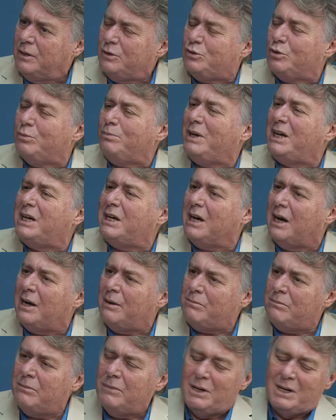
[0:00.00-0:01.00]
to
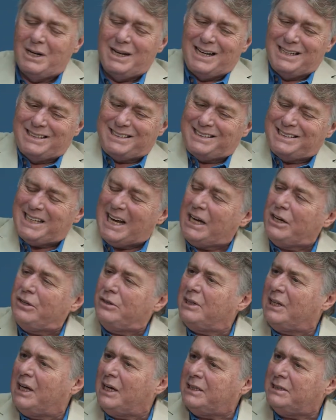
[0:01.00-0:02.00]
become a
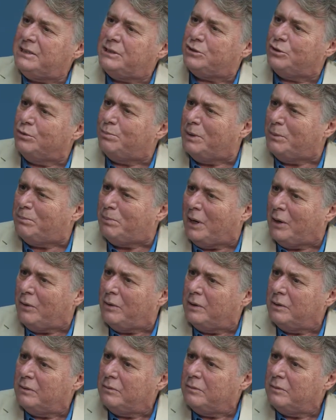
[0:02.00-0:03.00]
second line superpower.
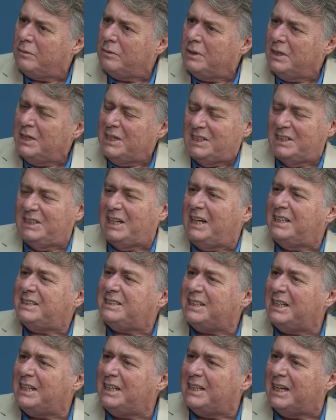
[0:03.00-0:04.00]
They
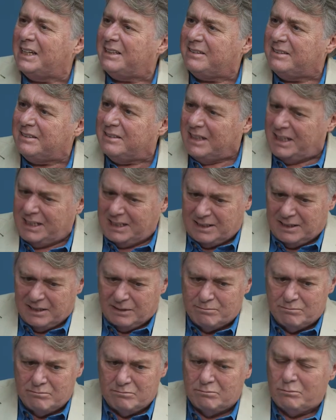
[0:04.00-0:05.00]
see that in
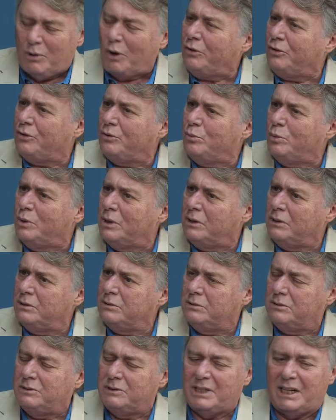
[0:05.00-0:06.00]
the modern
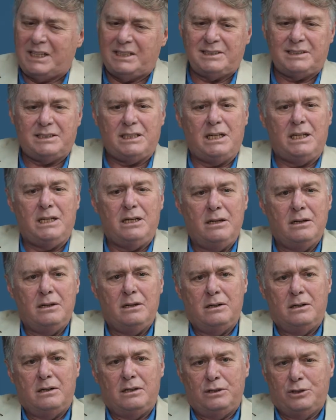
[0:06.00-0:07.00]
world, they see
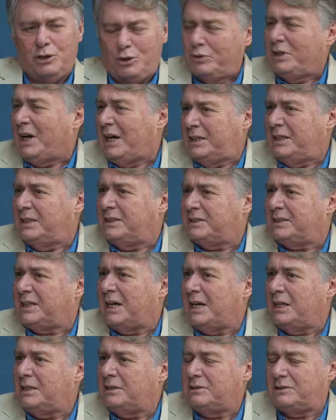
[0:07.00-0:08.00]
the United
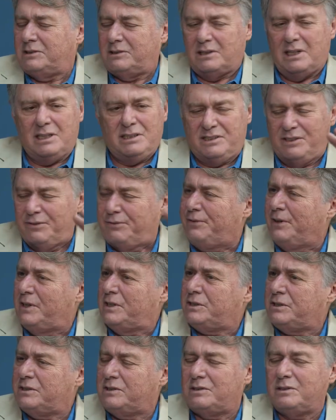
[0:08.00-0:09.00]
States as the
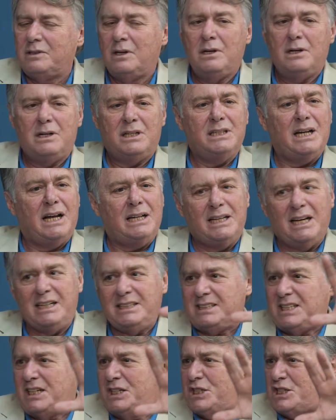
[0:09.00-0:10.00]
first then they
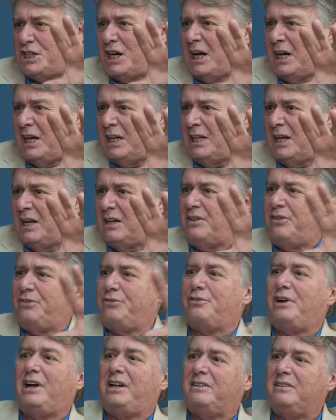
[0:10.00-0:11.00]
see China
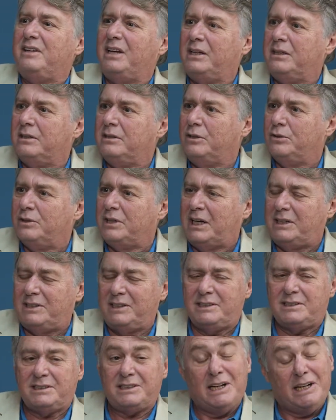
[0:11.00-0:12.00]
threatening the
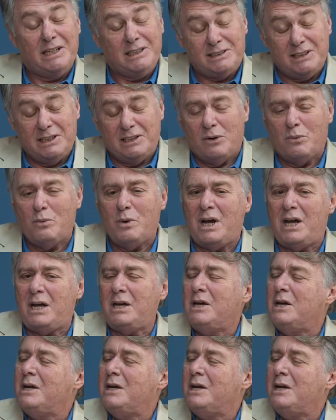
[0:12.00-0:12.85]
United States. In a way,